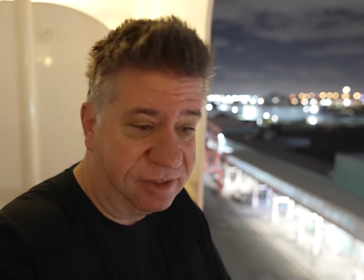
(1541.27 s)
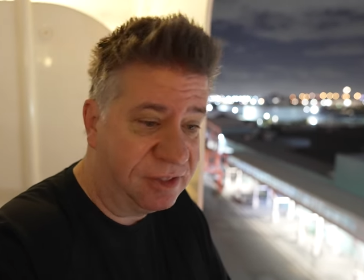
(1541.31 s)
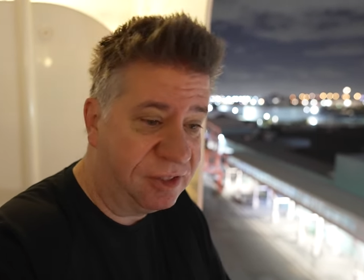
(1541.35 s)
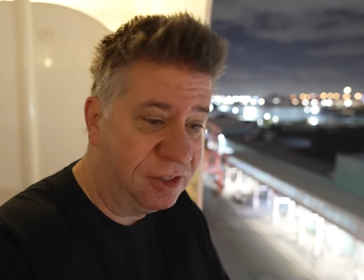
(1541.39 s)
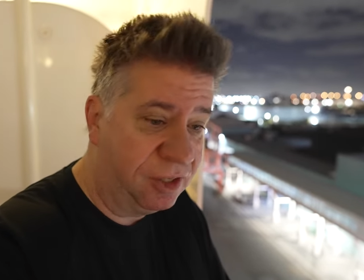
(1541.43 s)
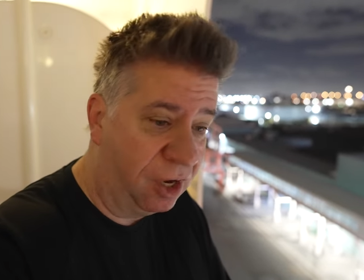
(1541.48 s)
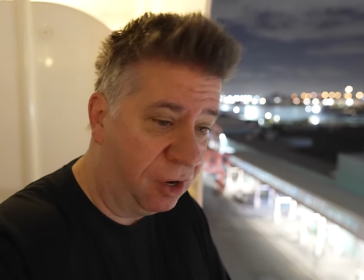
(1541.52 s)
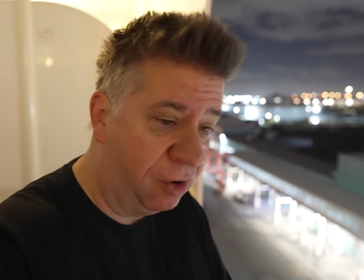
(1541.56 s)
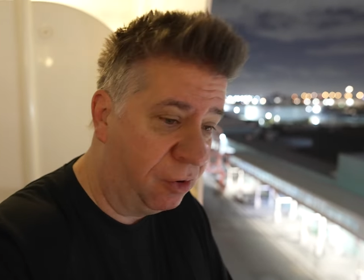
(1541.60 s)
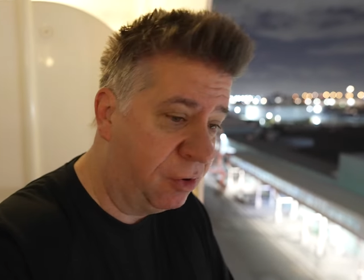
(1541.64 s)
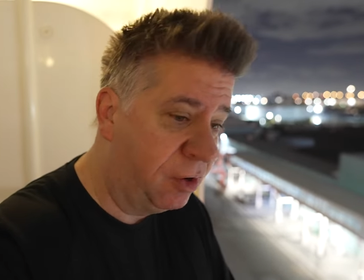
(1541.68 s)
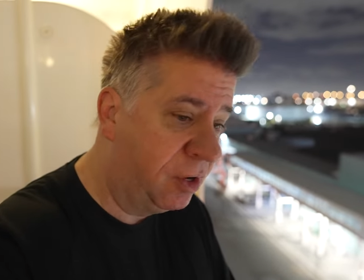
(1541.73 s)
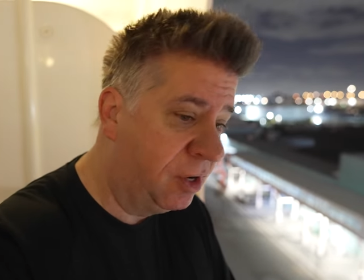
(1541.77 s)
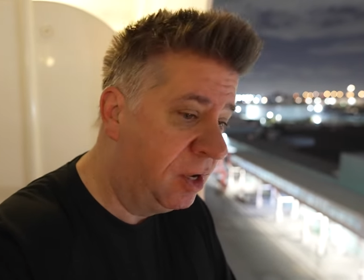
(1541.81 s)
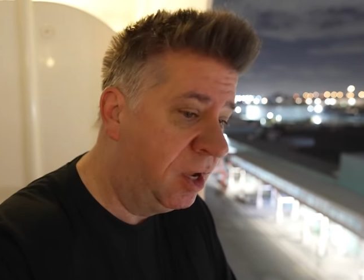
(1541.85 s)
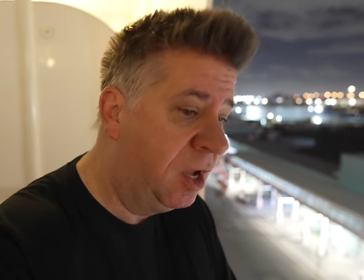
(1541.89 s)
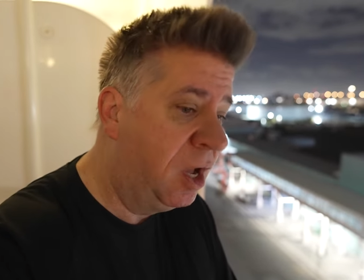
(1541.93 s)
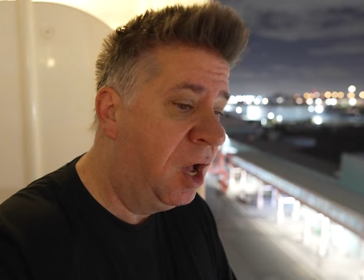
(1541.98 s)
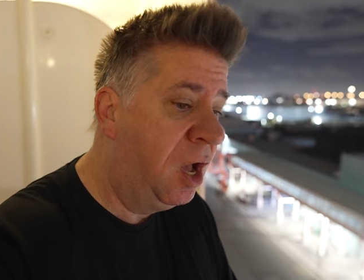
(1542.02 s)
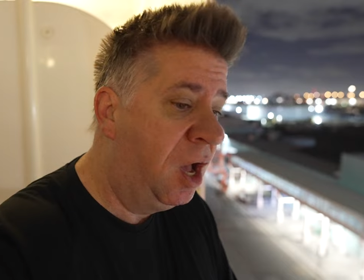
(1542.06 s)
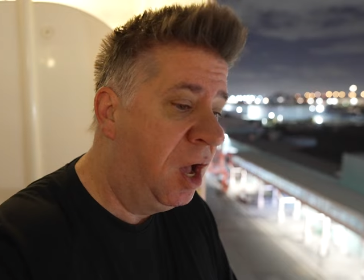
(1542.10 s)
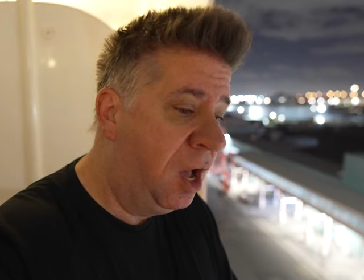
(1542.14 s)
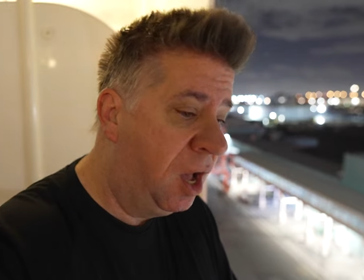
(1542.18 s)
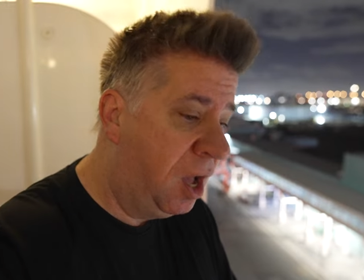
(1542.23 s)
so
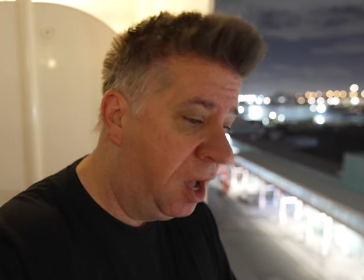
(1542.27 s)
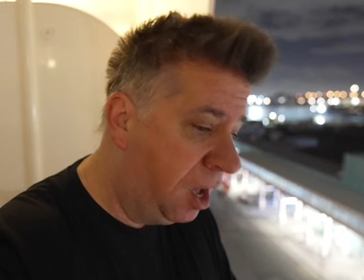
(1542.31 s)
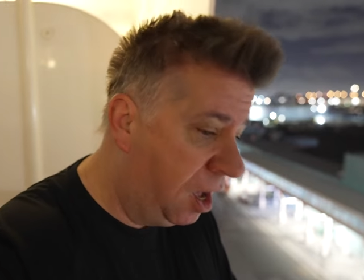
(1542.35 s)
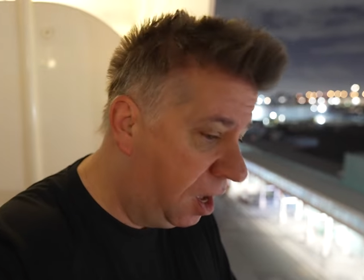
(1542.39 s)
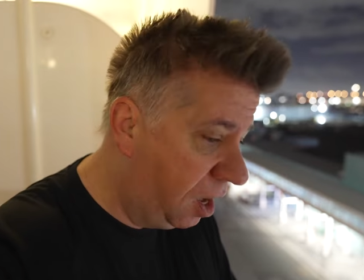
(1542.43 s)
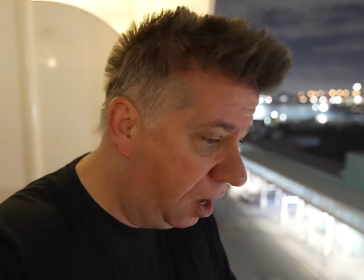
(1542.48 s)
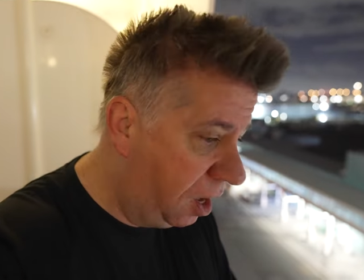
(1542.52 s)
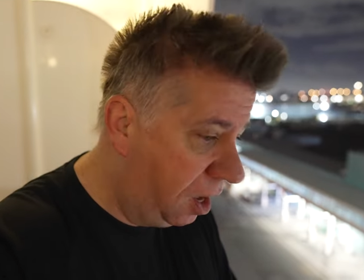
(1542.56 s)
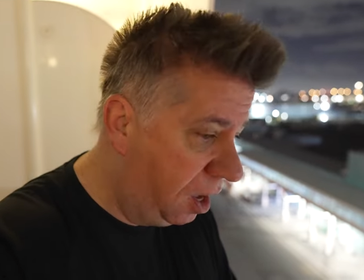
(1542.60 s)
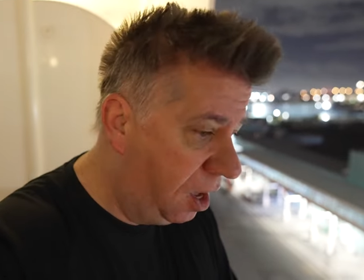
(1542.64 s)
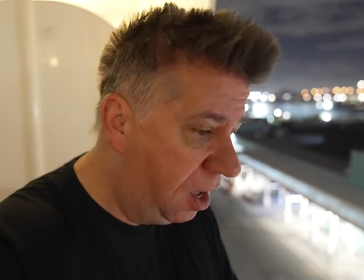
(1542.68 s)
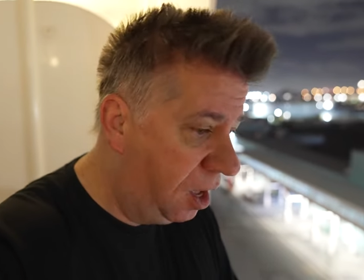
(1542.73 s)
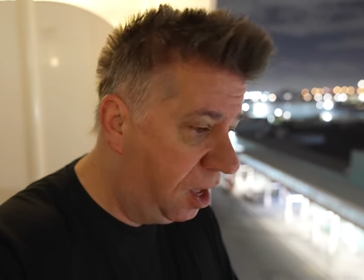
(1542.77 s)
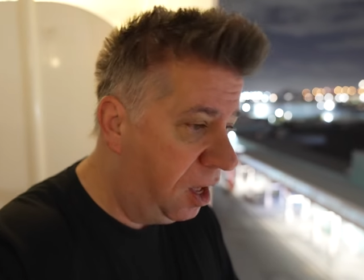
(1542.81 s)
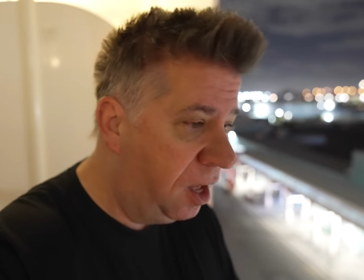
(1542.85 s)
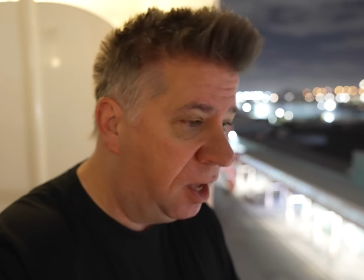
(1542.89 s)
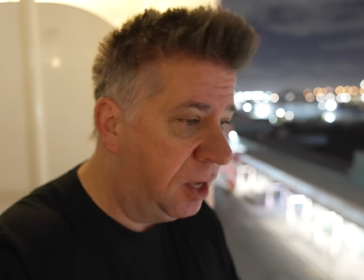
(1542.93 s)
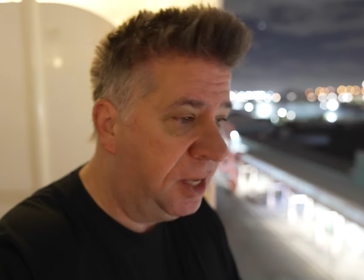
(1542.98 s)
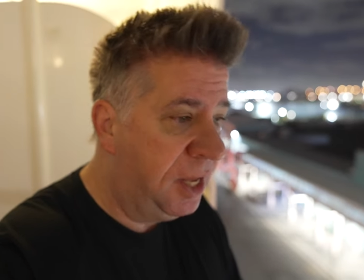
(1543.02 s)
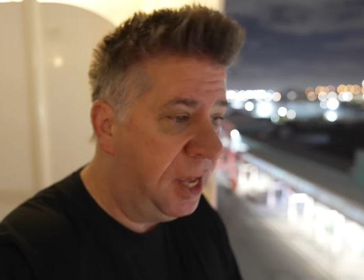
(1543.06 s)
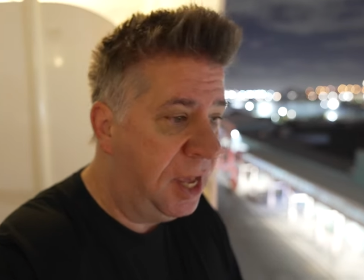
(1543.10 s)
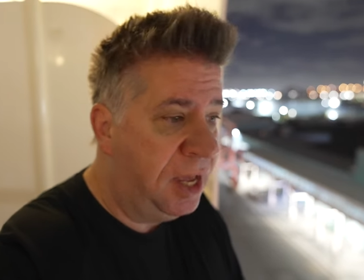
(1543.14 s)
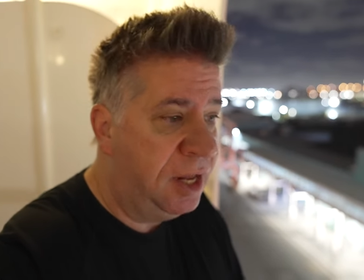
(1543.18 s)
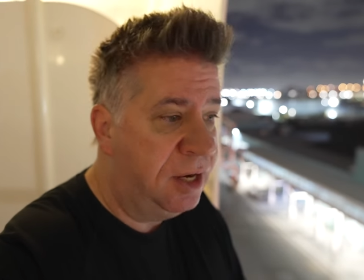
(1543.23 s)

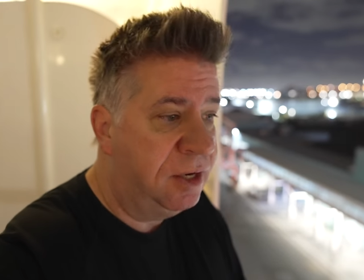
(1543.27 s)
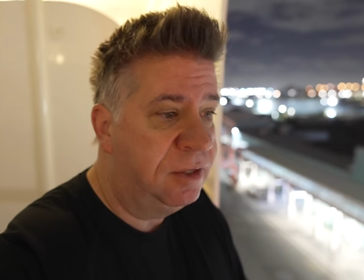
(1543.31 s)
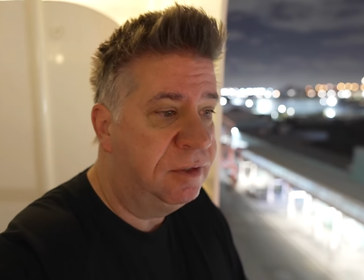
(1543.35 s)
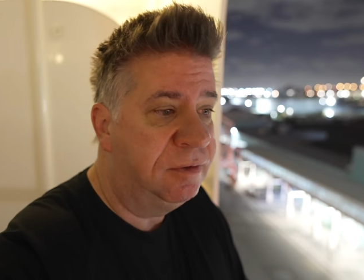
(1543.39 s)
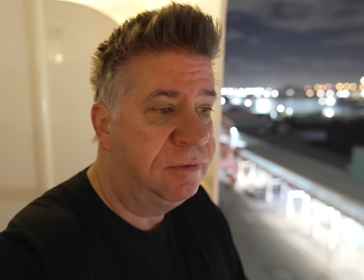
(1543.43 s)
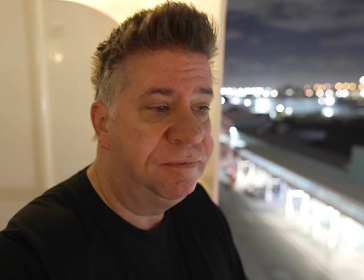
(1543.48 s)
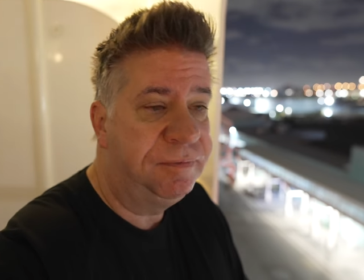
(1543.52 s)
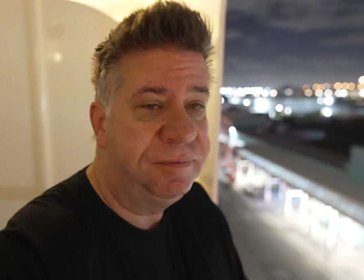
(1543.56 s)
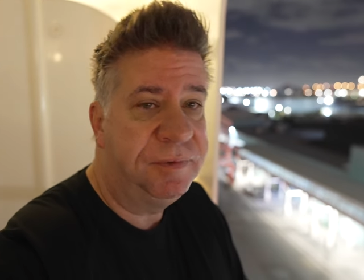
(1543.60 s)
again,